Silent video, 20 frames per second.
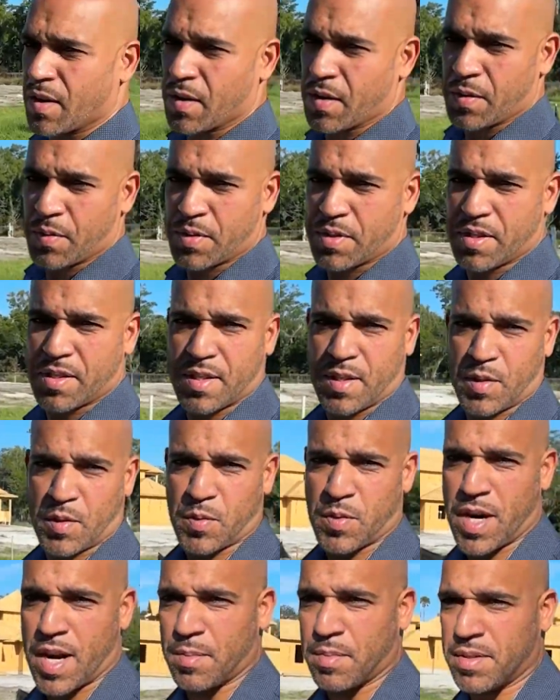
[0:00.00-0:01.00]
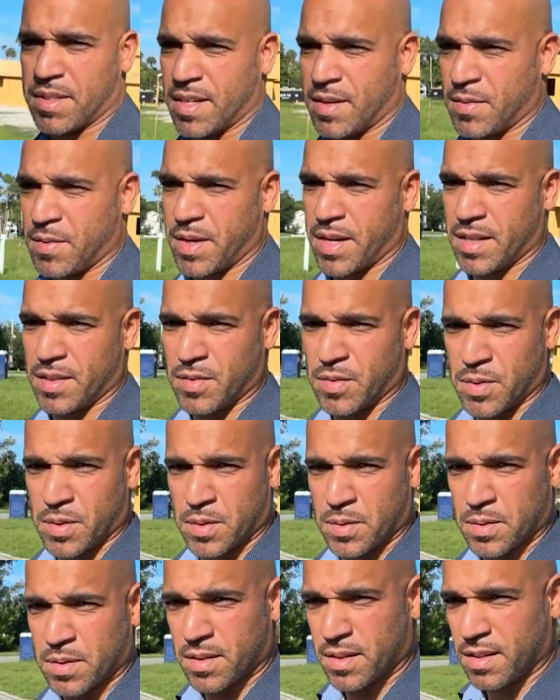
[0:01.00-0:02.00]
there was just a little rabbit that ran
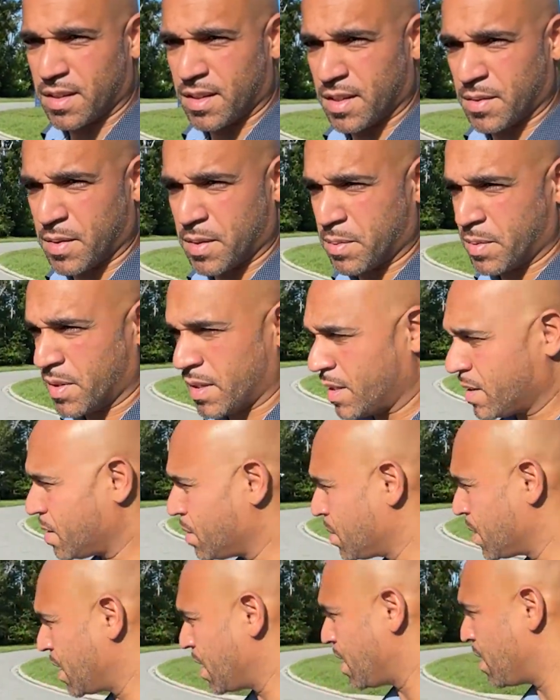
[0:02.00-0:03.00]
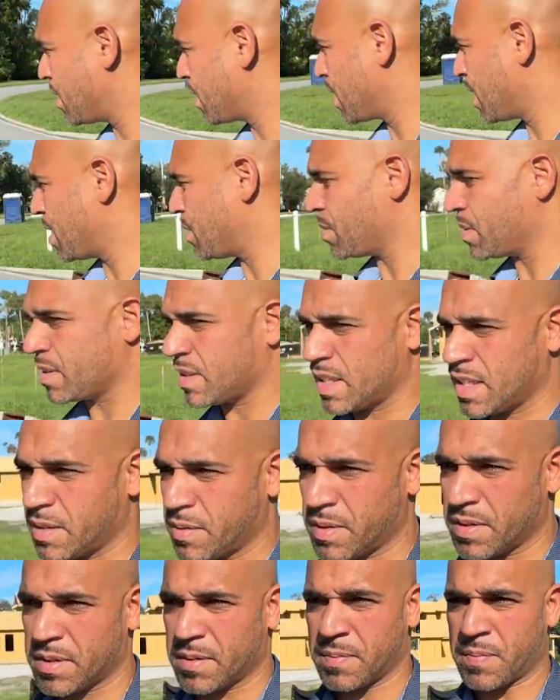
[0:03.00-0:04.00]
through. Oh, it would have been awesome to get it on camera.
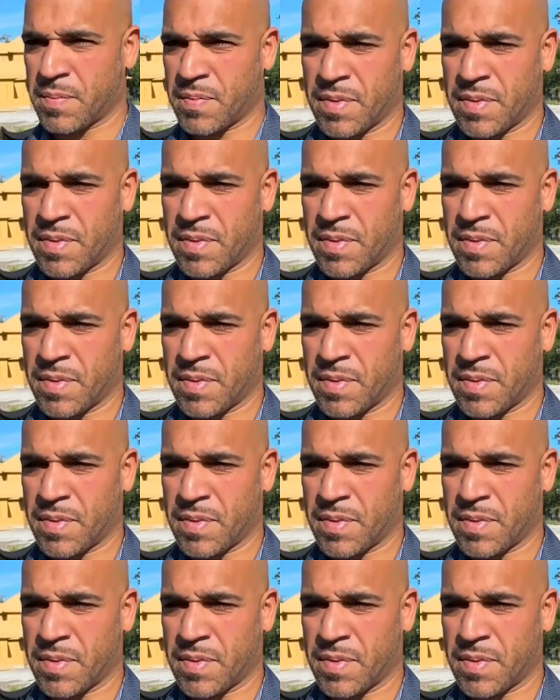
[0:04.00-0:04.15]
Anyways,